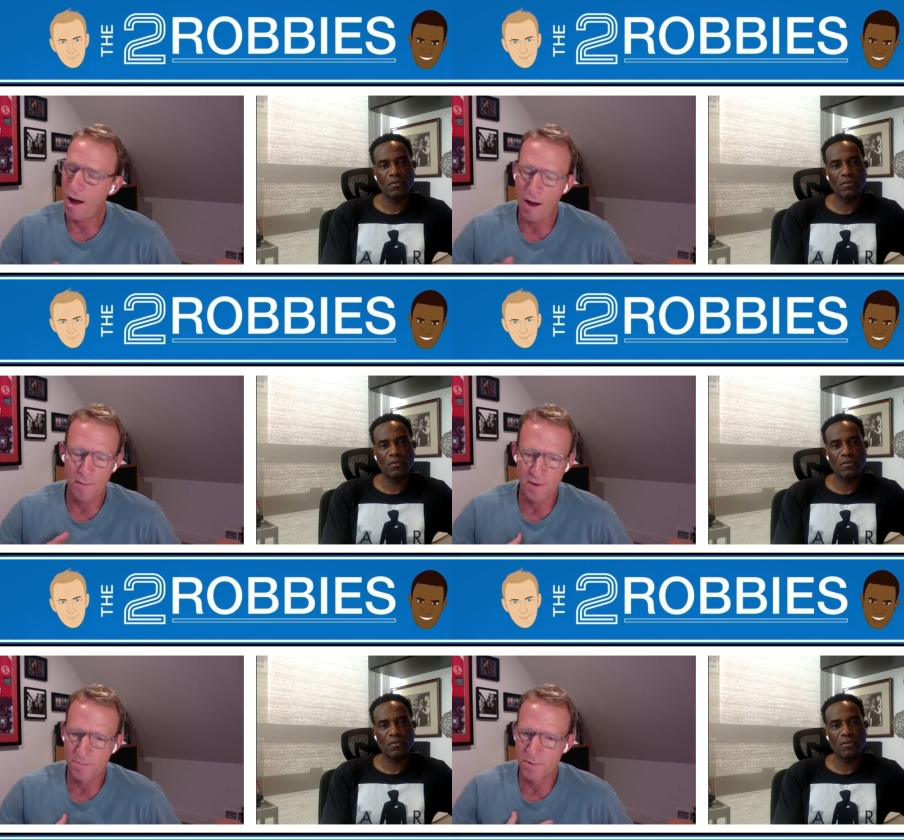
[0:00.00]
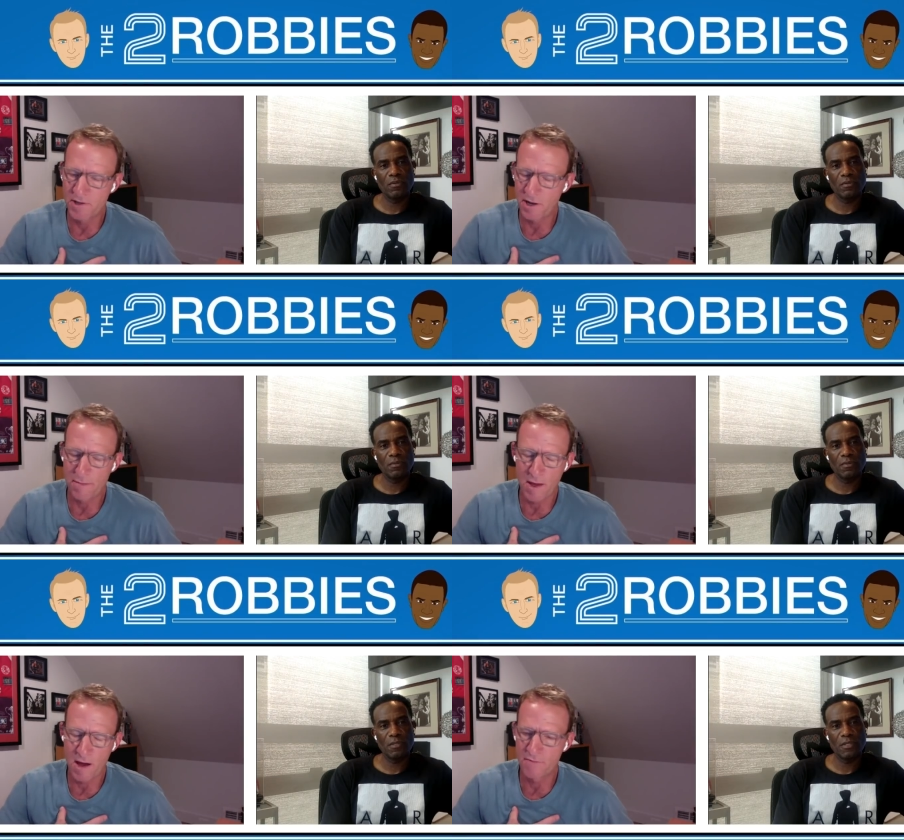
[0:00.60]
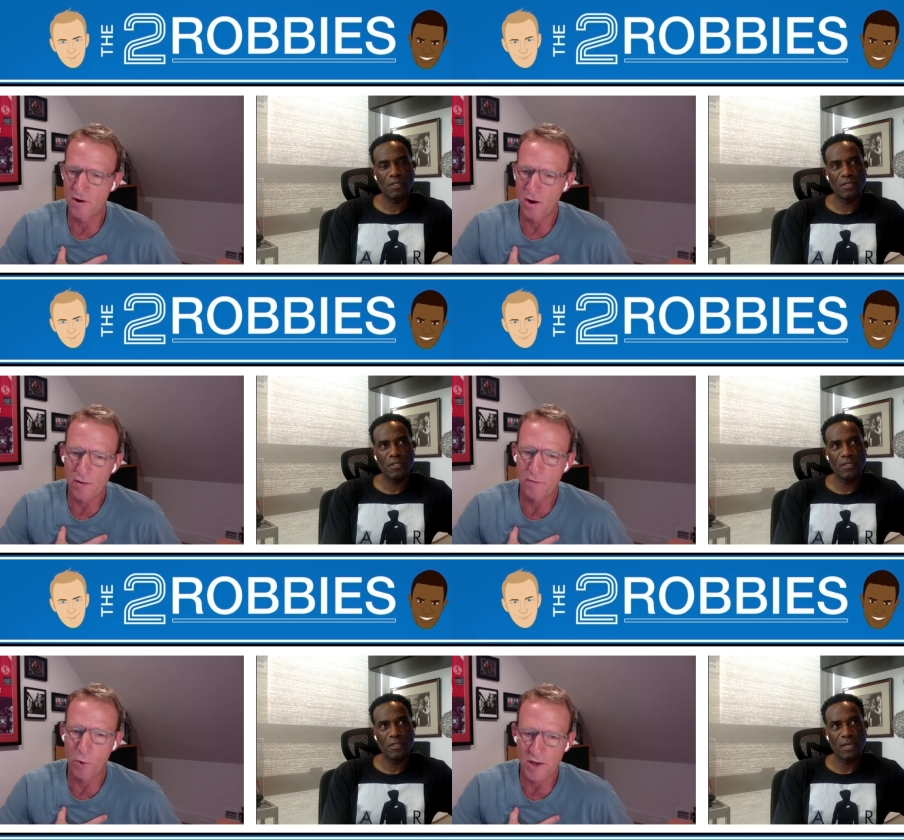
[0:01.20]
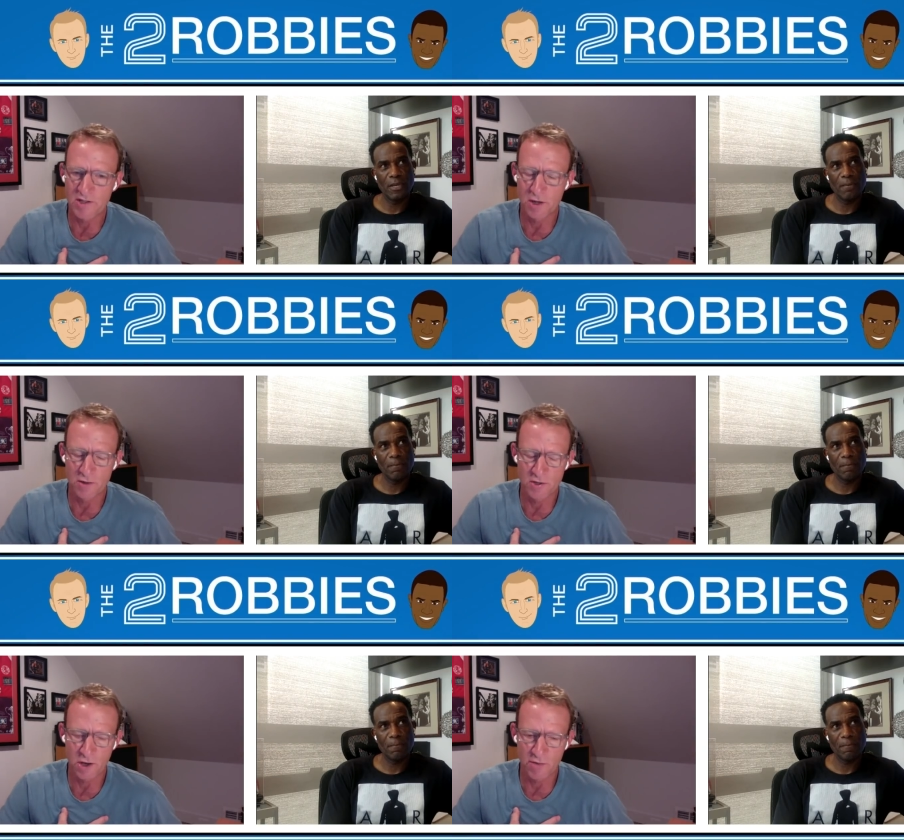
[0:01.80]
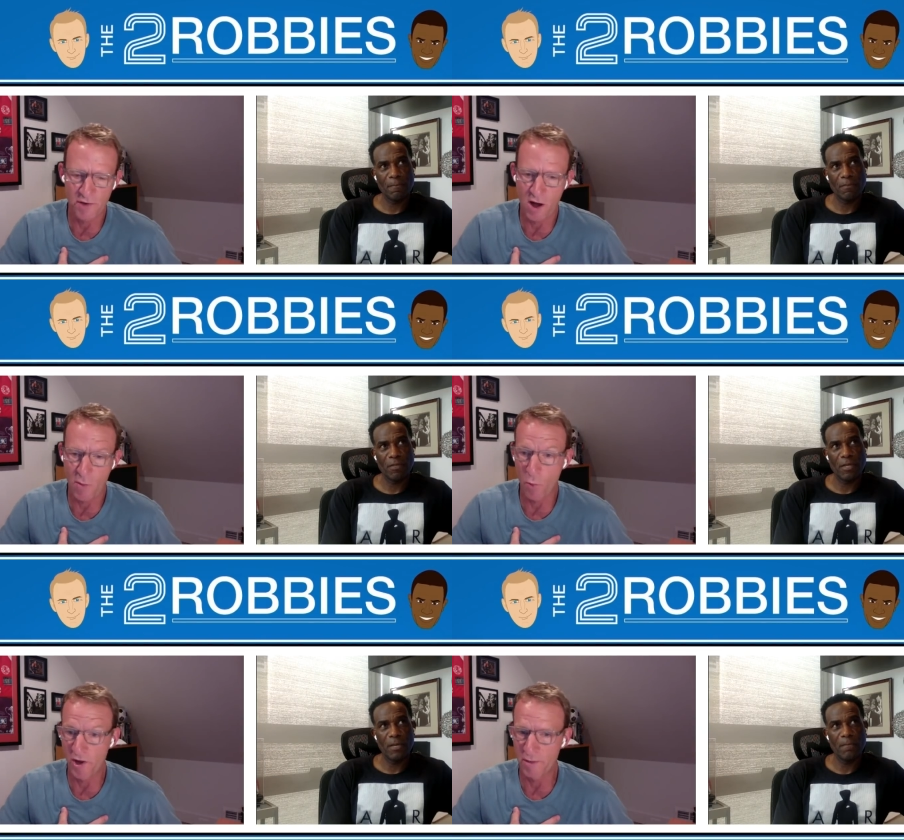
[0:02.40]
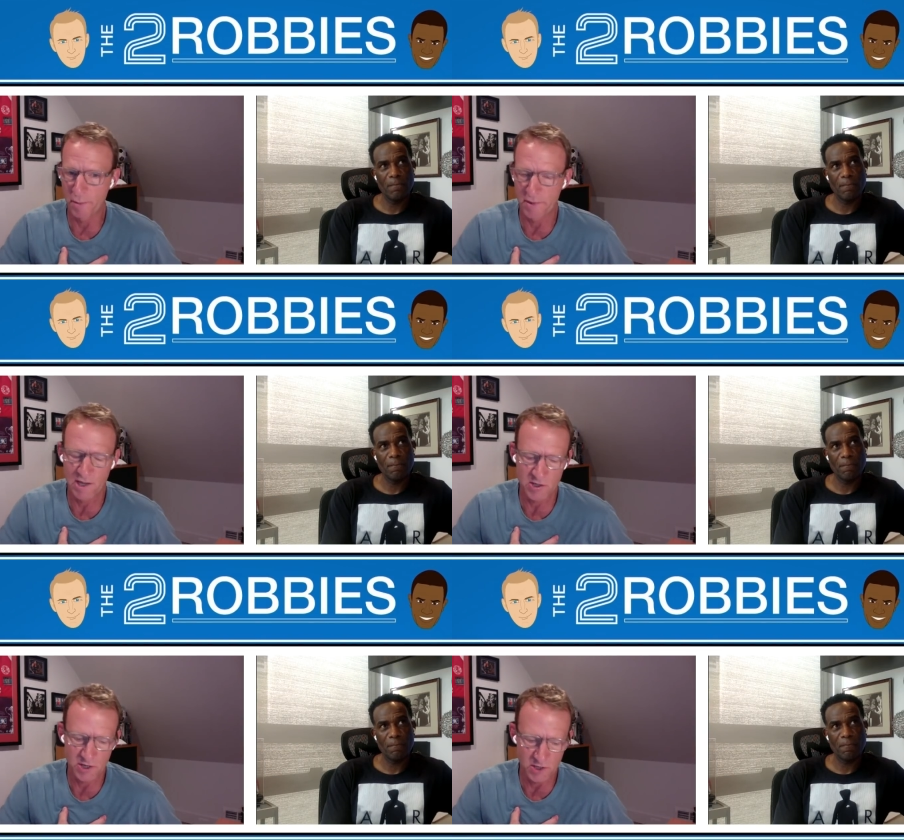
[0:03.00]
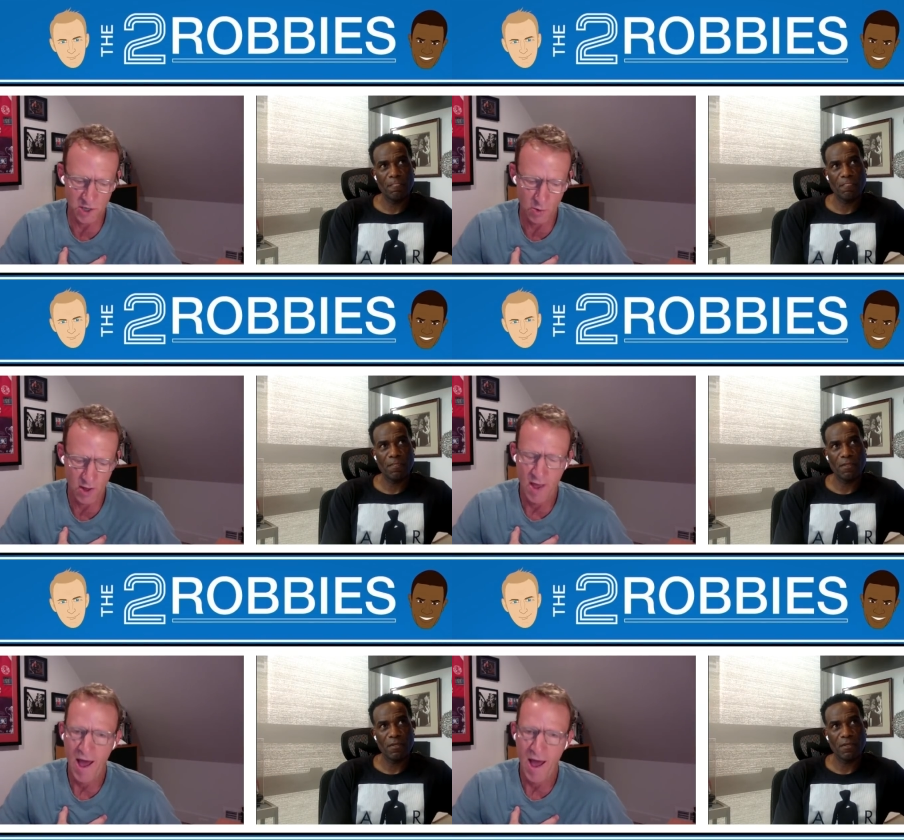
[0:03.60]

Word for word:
Speaker 1: I mean, particularly me, I've loved what yeah. he's done so far and yeah. what he can potentially do.